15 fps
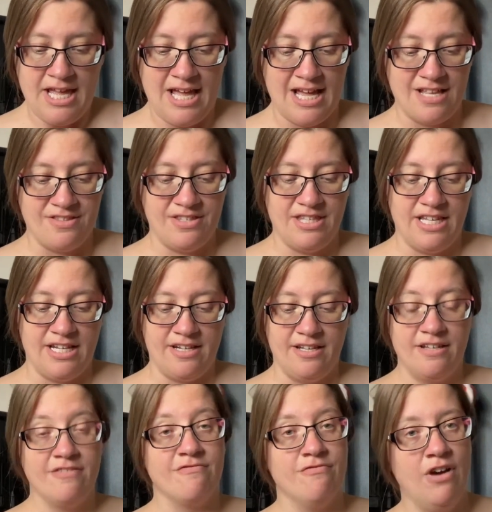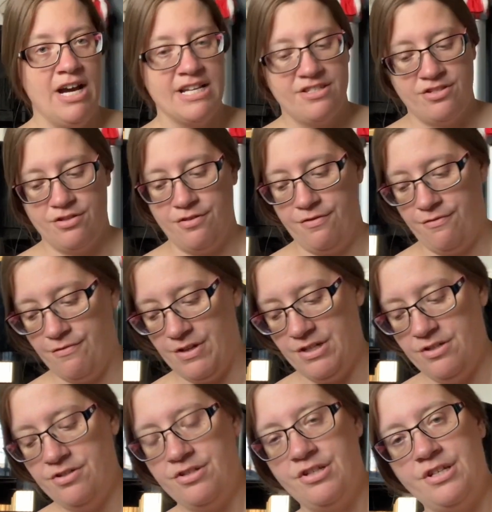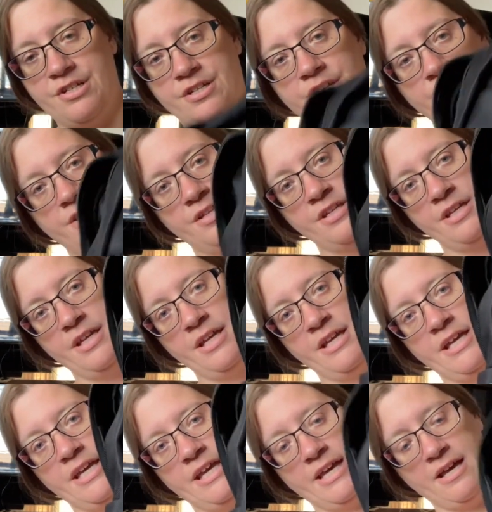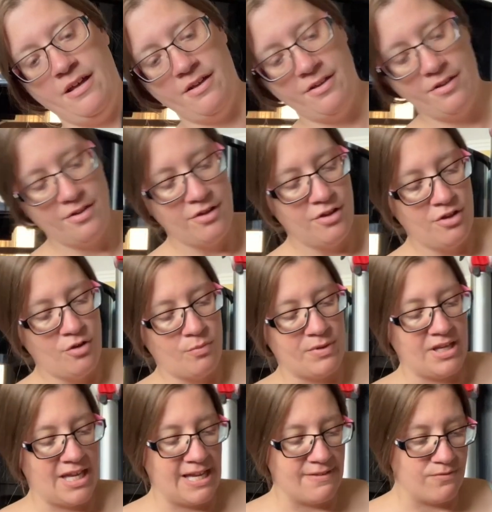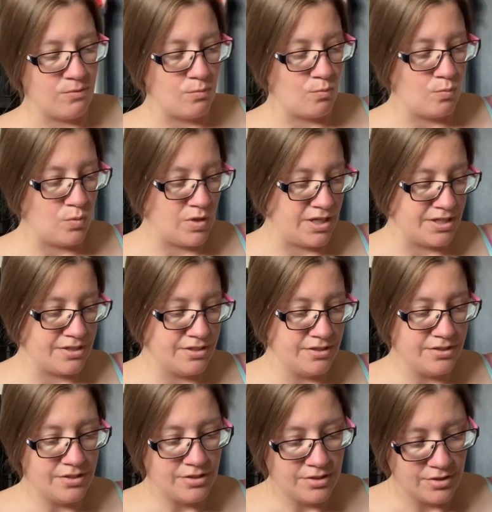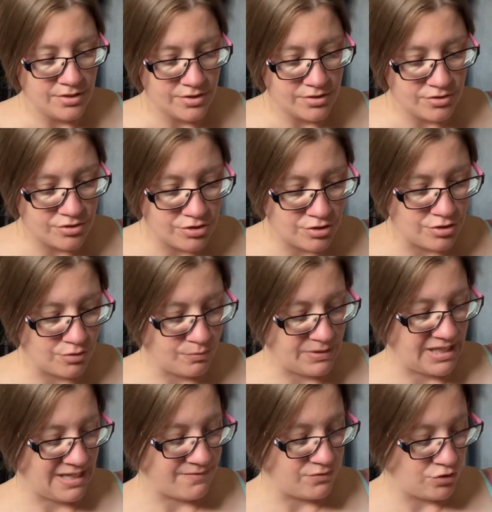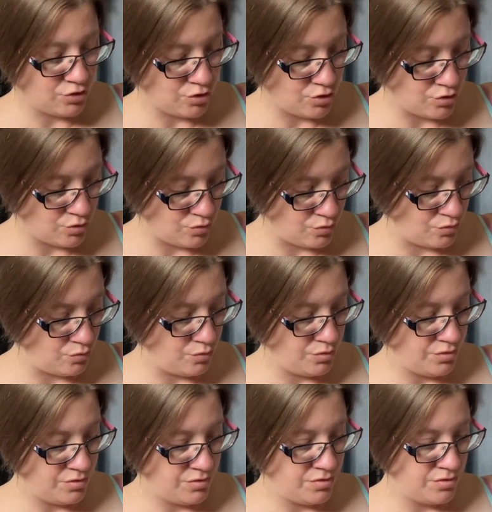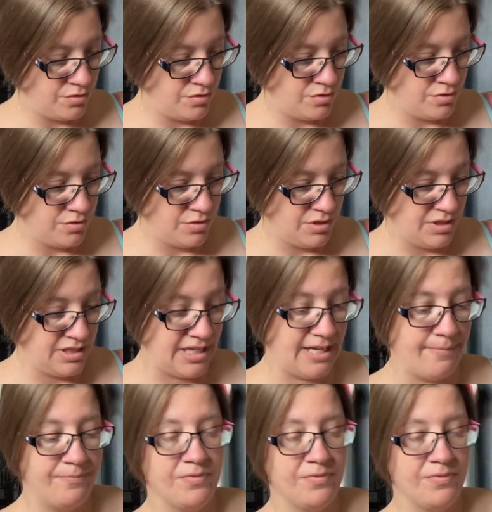And then right at the front here, we have one, two, we have two, yeah,